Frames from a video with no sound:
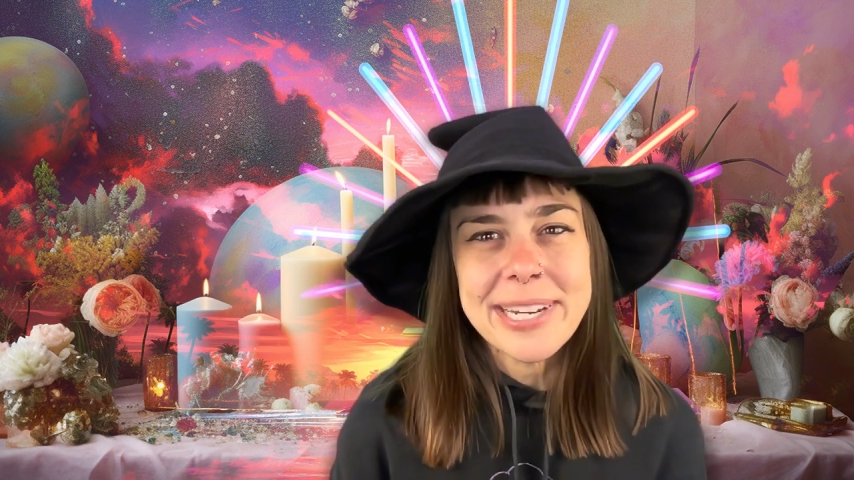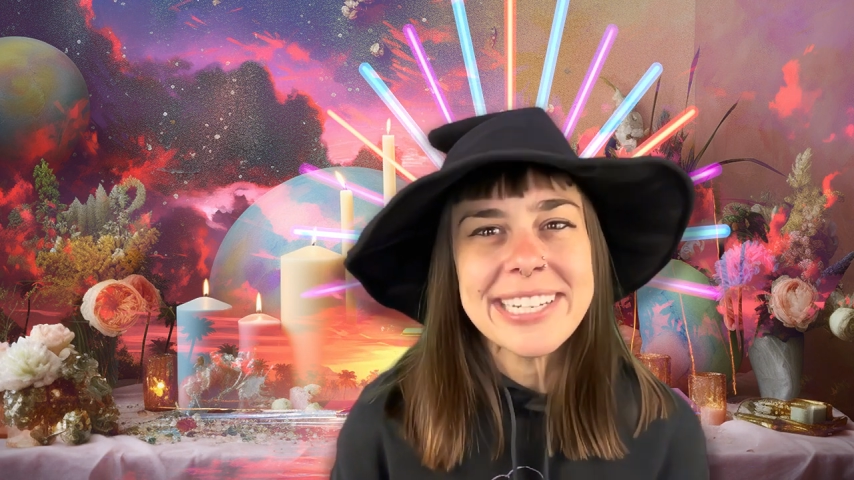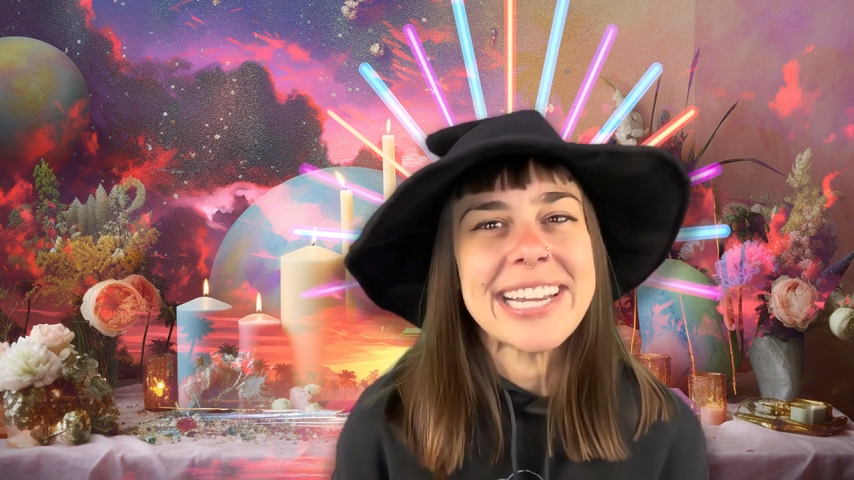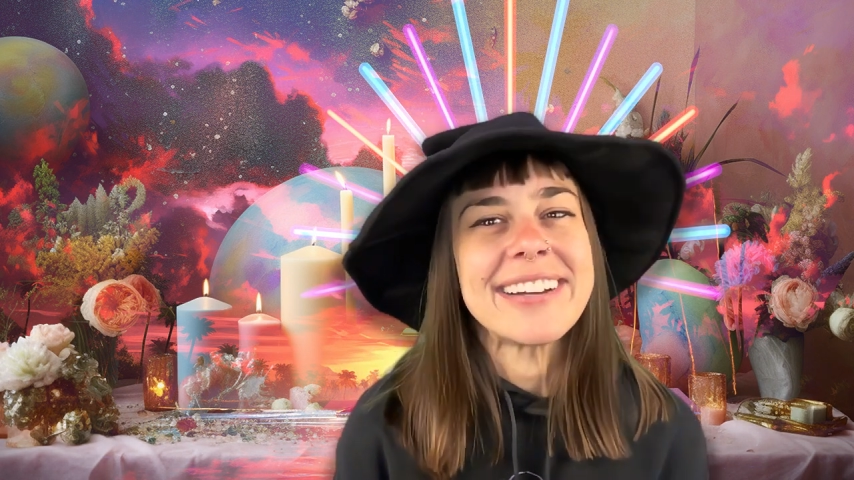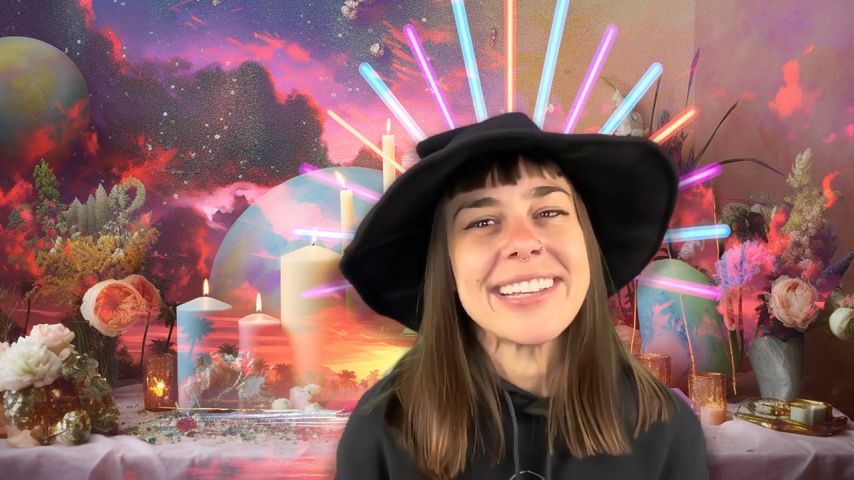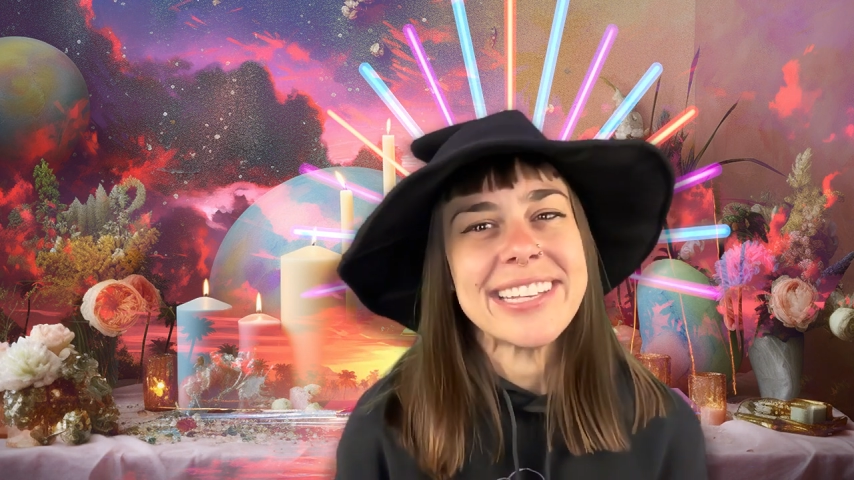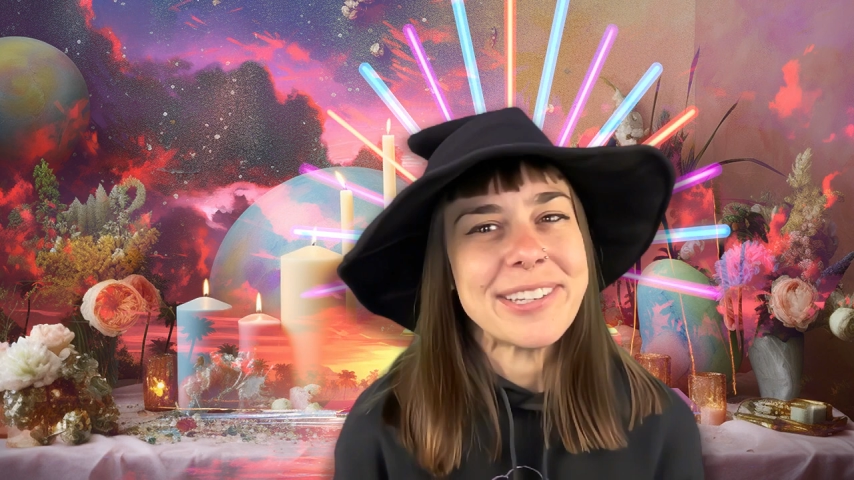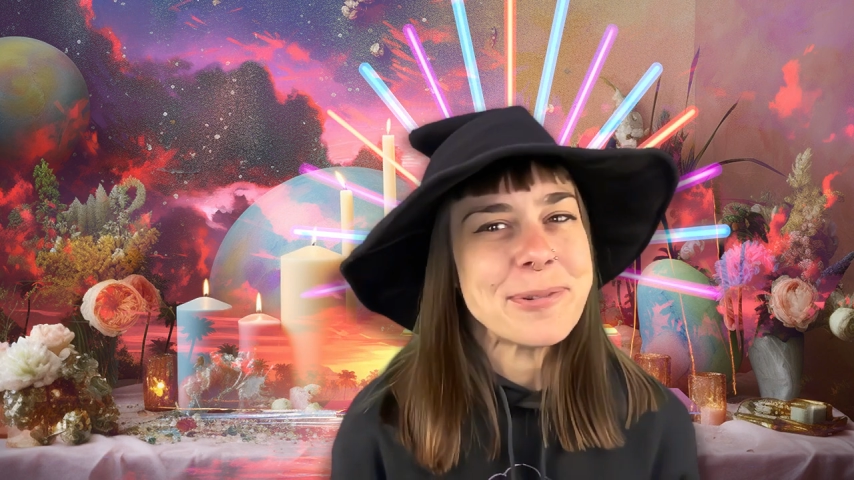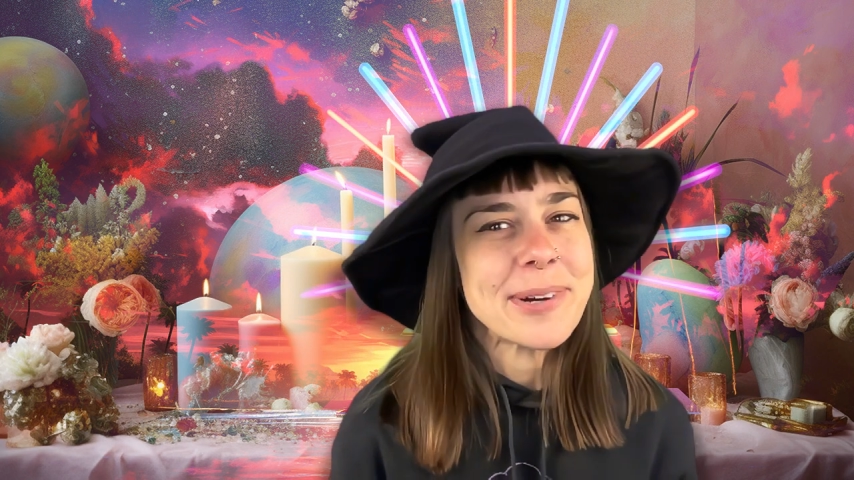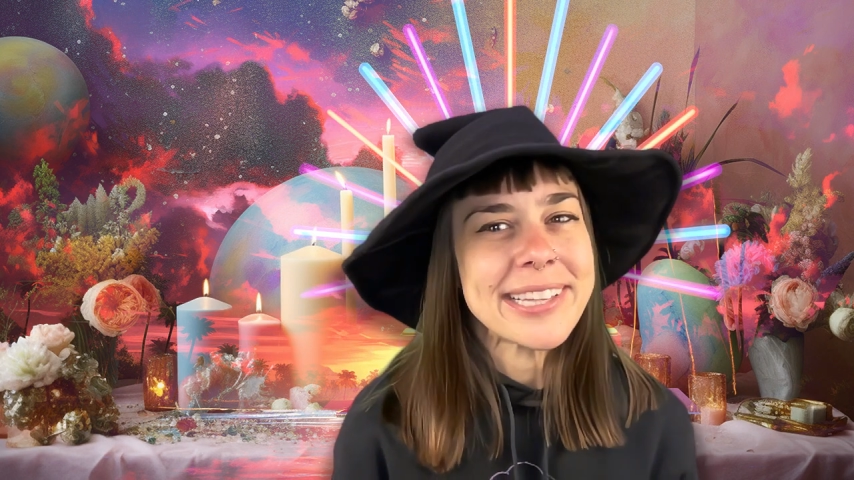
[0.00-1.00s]
right now that
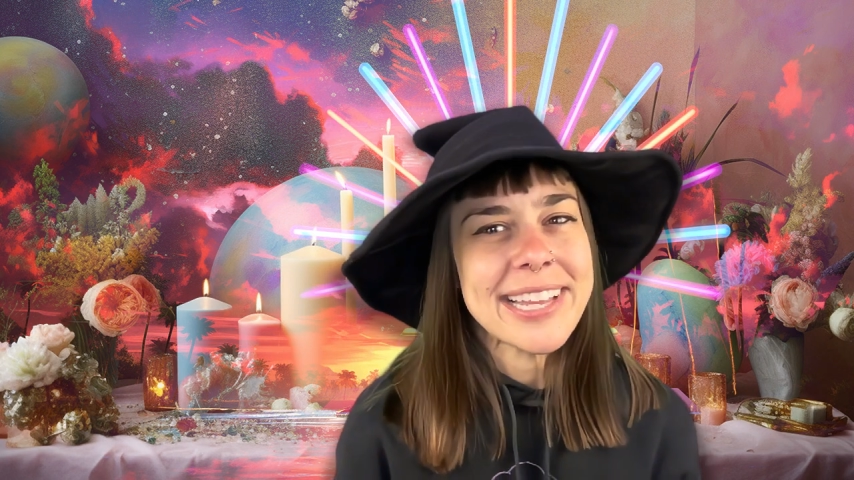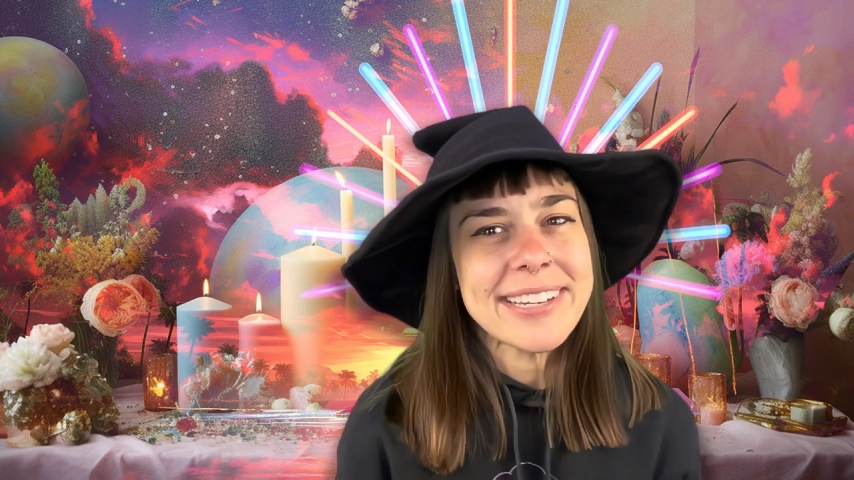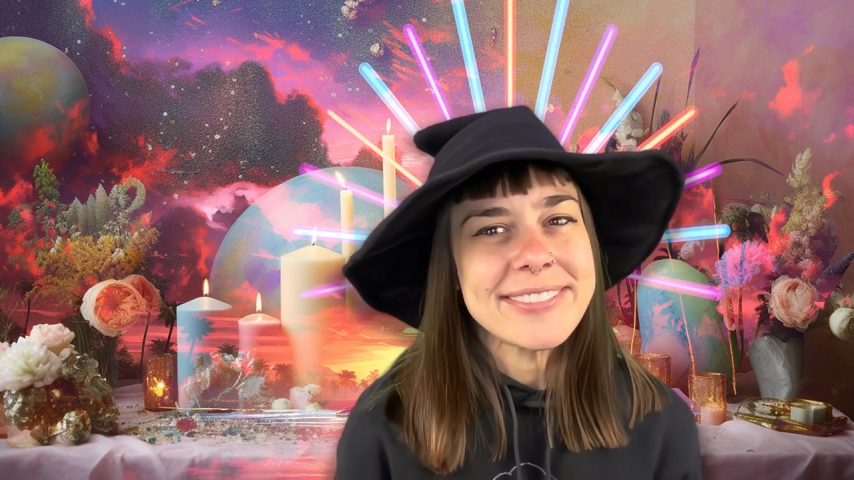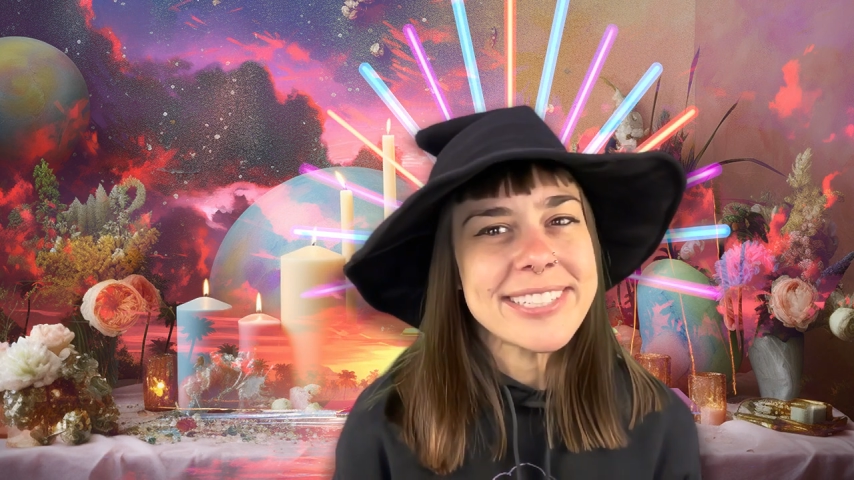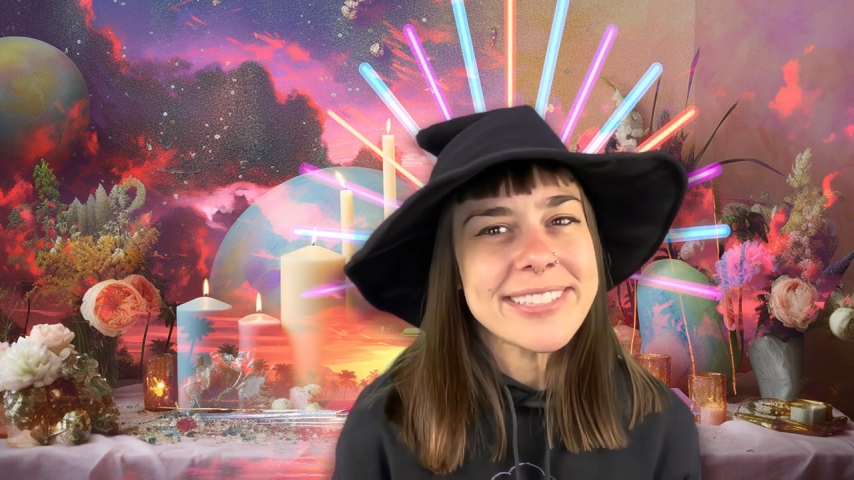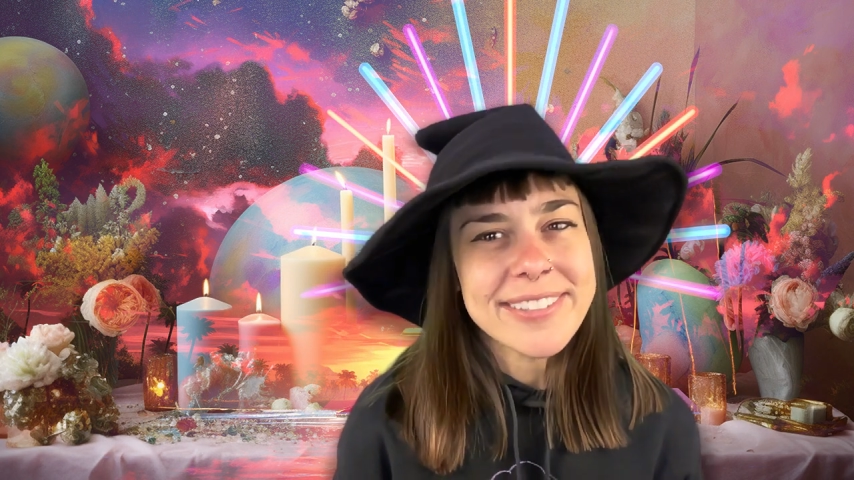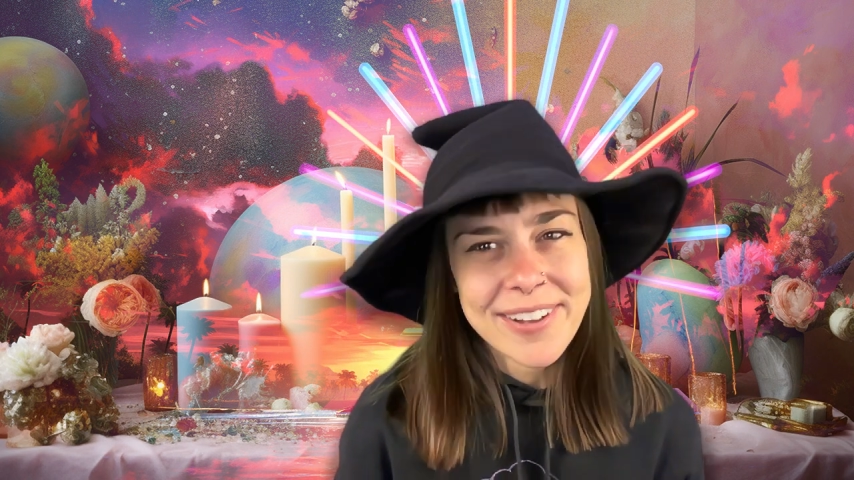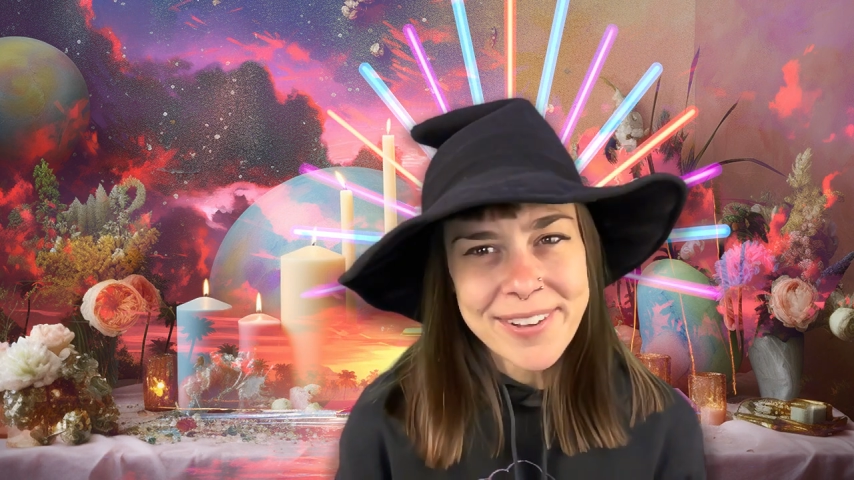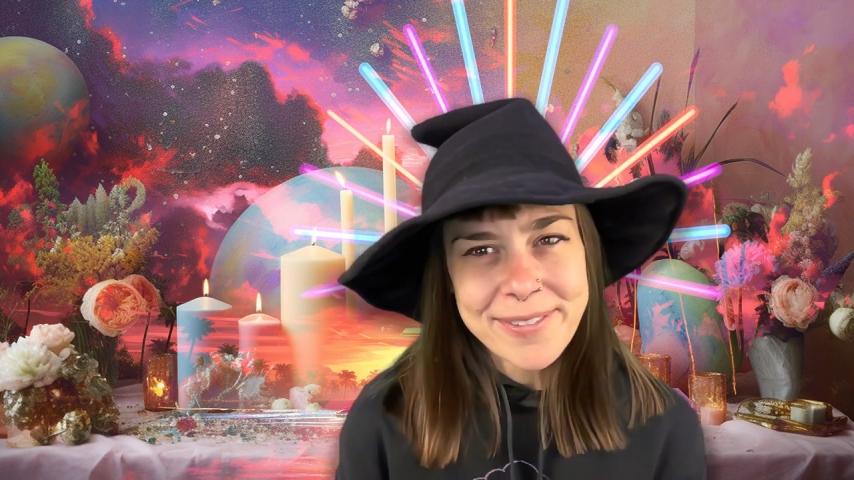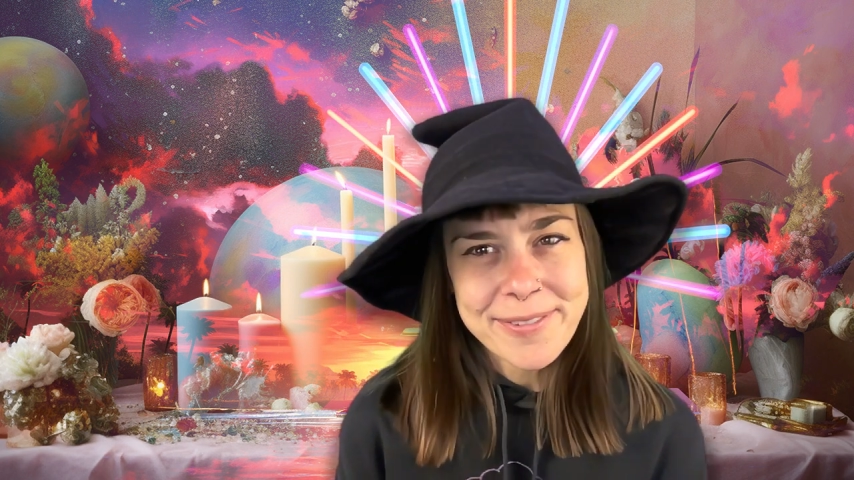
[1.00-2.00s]
you want life to
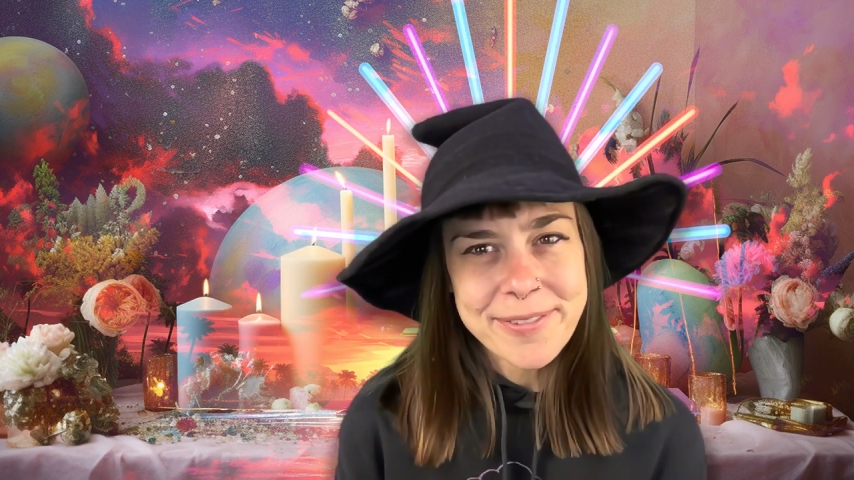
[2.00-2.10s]
solve.